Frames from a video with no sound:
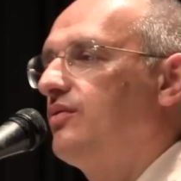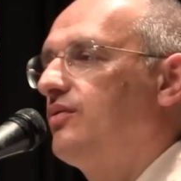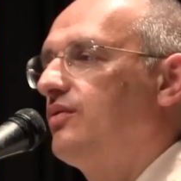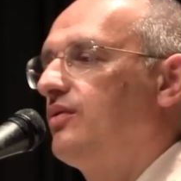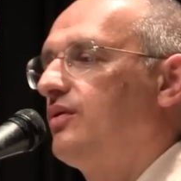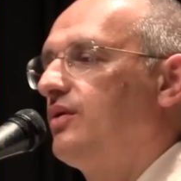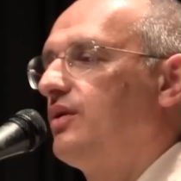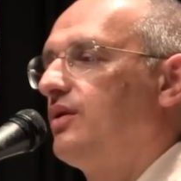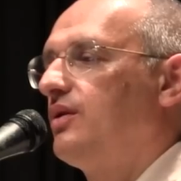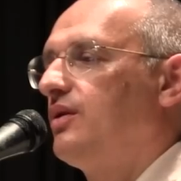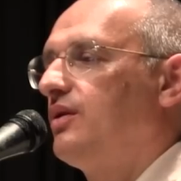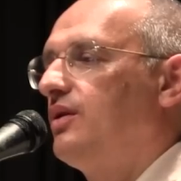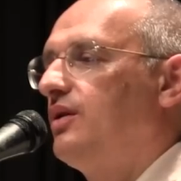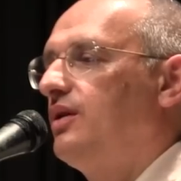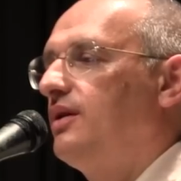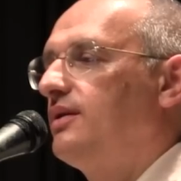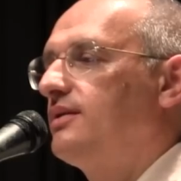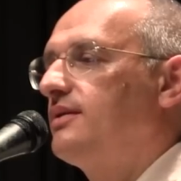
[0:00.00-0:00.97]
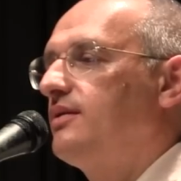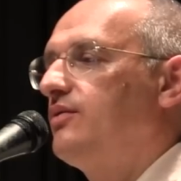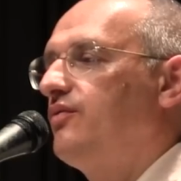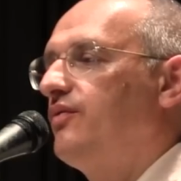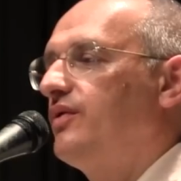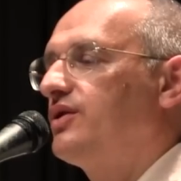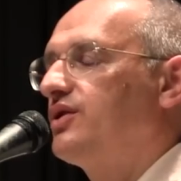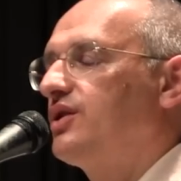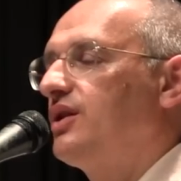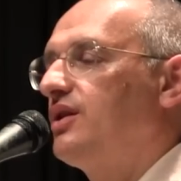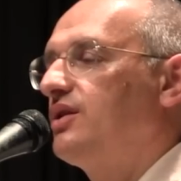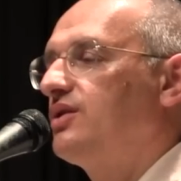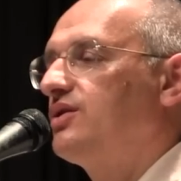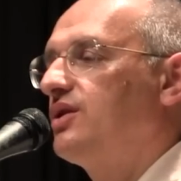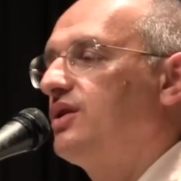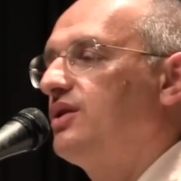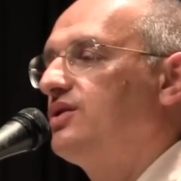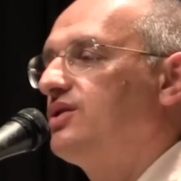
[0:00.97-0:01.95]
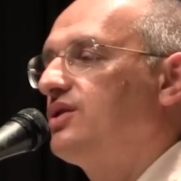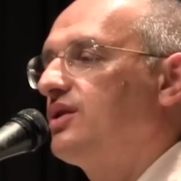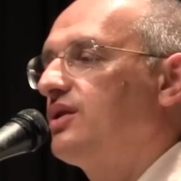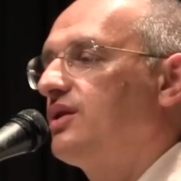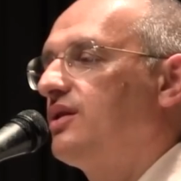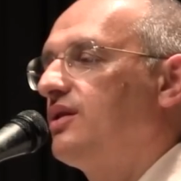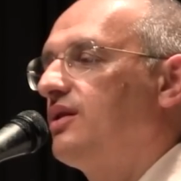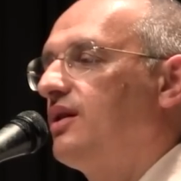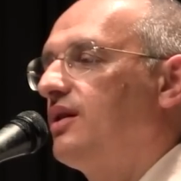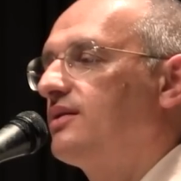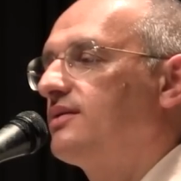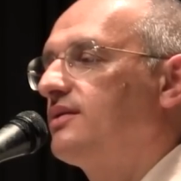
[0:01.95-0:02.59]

Now, women, try to understand that.